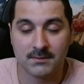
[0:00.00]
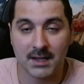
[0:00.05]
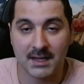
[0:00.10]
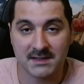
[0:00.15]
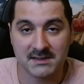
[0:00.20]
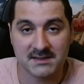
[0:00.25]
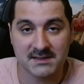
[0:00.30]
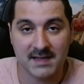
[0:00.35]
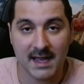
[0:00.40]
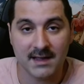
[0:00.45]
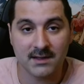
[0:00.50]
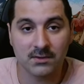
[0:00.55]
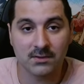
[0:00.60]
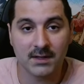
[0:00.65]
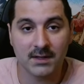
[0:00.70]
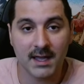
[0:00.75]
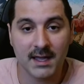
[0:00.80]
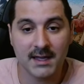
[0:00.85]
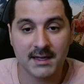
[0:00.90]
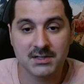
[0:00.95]
cycle
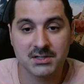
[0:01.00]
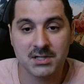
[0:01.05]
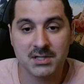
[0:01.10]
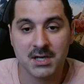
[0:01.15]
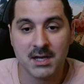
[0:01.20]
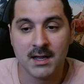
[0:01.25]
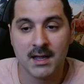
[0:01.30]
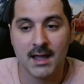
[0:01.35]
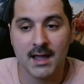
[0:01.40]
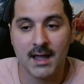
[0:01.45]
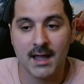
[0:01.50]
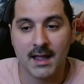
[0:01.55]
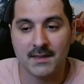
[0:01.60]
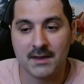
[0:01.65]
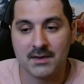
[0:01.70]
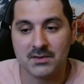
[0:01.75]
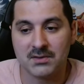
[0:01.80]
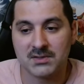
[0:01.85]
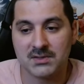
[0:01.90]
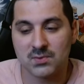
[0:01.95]
gauge, and then
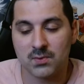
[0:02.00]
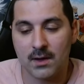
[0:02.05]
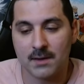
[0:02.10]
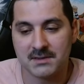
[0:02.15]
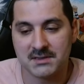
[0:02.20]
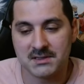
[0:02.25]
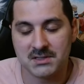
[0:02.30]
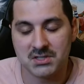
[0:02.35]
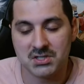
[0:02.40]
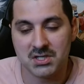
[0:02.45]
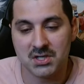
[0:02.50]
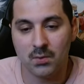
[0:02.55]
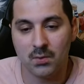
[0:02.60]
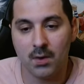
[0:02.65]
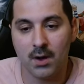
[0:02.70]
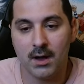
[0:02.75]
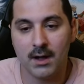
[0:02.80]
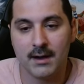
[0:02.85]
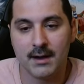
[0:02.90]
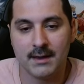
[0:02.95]
you could swap into
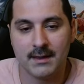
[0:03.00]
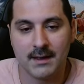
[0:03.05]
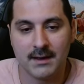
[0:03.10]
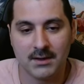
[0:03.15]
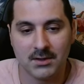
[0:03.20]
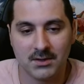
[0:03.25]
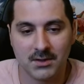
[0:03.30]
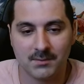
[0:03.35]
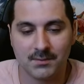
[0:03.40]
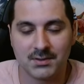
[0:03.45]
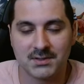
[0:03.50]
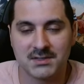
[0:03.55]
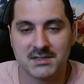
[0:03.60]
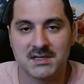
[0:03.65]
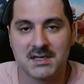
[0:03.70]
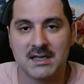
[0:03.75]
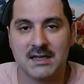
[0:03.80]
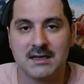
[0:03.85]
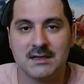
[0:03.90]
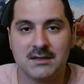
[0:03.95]
G1, and then you could
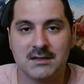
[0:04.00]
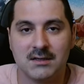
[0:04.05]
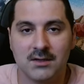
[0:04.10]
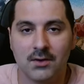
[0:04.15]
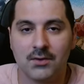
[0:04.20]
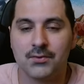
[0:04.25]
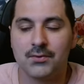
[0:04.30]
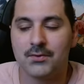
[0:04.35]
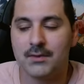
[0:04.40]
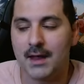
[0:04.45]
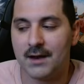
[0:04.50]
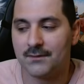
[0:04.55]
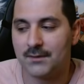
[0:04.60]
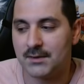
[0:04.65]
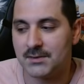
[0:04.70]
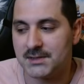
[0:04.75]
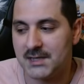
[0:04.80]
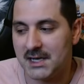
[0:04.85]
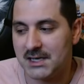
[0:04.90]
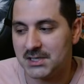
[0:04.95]
proceed to go through that
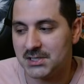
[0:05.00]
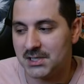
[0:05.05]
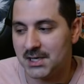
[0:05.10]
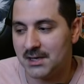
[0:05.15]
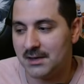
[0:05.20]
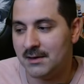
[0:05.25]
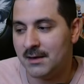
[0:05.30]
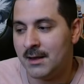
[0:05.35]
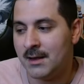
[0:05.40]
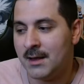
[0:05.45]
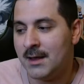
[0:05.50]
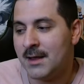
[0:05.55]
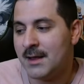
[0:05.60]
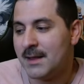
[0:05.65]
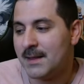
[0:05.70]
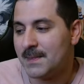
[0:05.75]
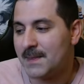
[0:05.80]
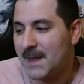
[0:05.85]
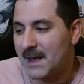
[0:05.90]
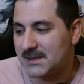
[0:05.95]
rotation.
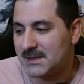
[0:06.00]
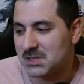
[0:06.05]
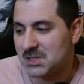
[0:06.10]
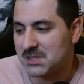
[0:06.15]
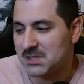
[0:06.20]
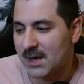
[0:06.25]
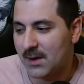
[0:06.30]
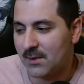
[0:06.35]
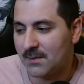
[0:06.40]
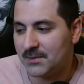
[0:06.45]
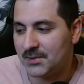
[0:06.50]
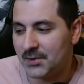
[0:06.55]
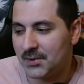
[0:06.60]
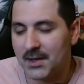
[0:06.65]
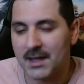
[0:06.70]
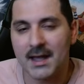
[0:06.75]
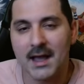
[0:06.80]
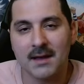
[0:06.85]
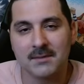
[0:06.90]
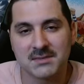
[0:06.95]
That's just how I'm doing
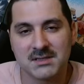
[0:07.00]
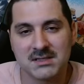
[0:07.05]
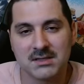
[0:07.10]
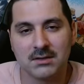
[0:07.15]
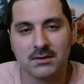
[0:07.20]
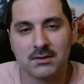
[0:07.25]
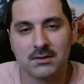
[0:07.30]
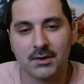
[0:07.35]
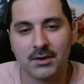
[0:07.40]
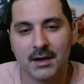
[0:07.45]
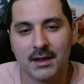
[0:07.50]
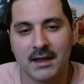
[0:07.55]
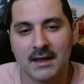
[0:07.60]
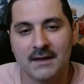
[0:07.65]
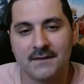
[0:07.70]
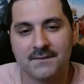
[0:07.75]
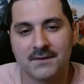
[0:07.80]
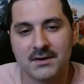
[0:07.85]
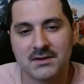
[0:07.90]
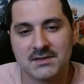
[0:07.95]
it. I'm still learning
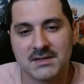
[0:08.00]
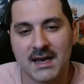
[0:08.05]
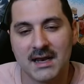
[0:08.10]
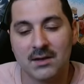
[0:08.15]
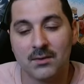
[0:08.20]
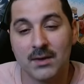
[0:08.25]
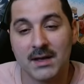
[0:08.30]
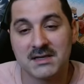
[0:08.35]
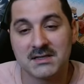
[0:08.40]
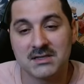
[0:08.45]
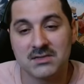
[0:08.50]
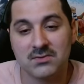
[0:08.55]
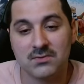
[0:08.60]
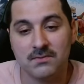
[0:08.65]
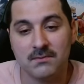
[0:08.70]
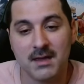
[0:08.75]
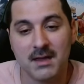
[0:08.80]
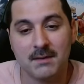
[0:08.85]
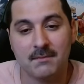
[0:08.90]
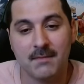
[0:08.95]
if there's any ways to
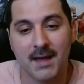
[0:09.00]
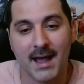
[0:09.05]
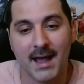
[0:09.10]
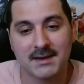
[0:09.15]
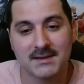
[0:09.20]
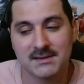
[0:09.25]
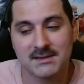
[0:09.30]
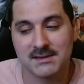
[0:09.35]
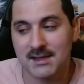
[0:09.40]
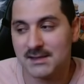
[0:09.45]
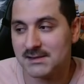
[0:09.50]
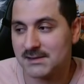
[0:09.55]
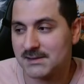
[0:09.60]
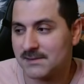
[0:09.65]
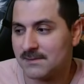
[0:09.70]
min-max this.